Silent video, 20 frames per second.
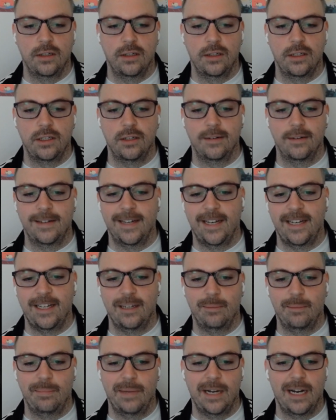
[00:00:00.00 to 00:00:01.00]
you're getting
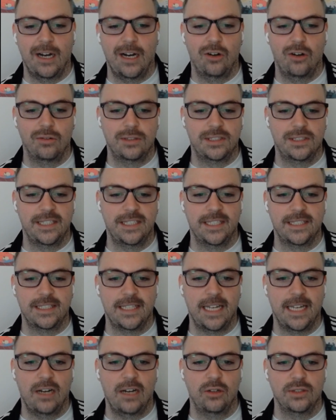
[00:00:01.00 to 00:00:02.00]
about
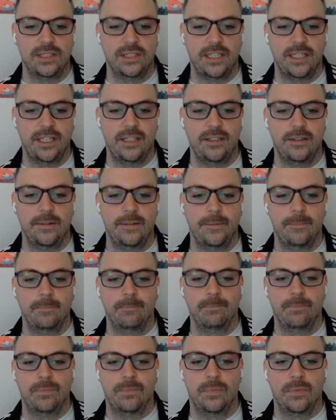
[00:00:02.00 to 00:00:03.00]

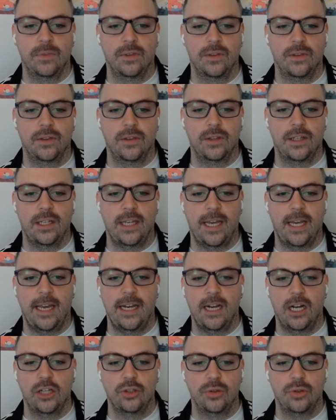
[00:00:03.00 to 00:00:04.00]

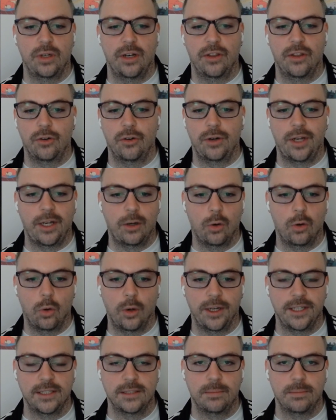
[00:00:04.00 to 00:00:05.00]
6,830
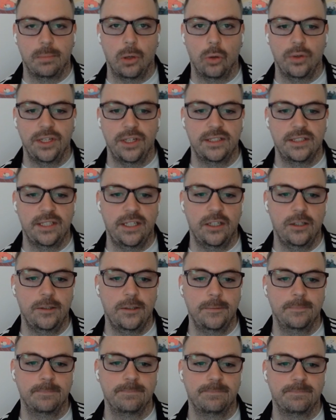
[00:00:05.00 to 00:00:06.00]
coins bonus
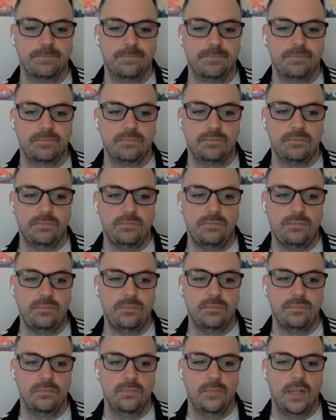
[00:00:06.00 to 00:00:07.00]
here.
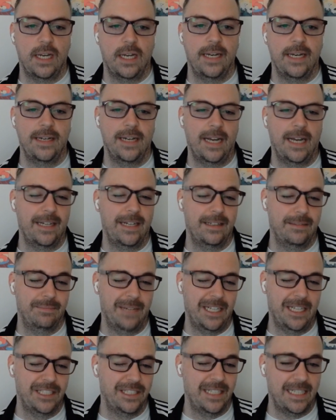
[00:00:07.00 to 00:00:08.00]
And I
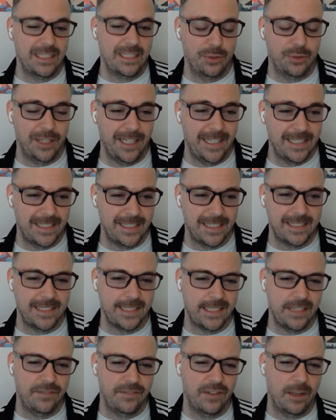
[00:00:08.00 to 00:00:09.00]
imagine that's where they get the
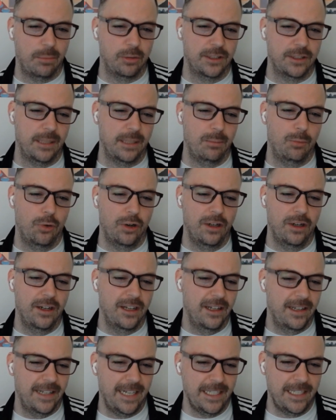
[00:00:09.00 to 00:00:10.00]
65% more.
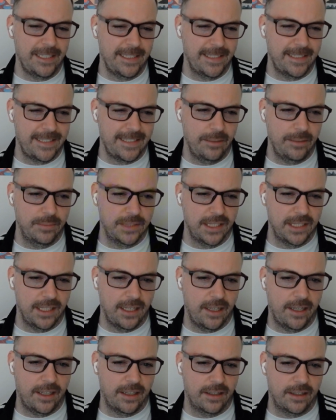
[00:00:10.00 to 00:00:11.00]
It actually seems
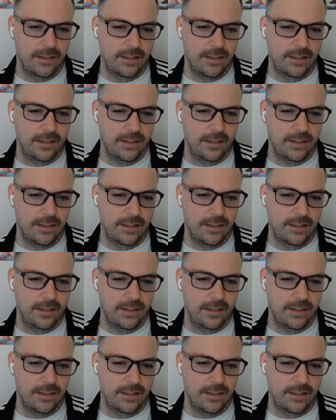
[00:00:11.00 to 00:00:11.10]
like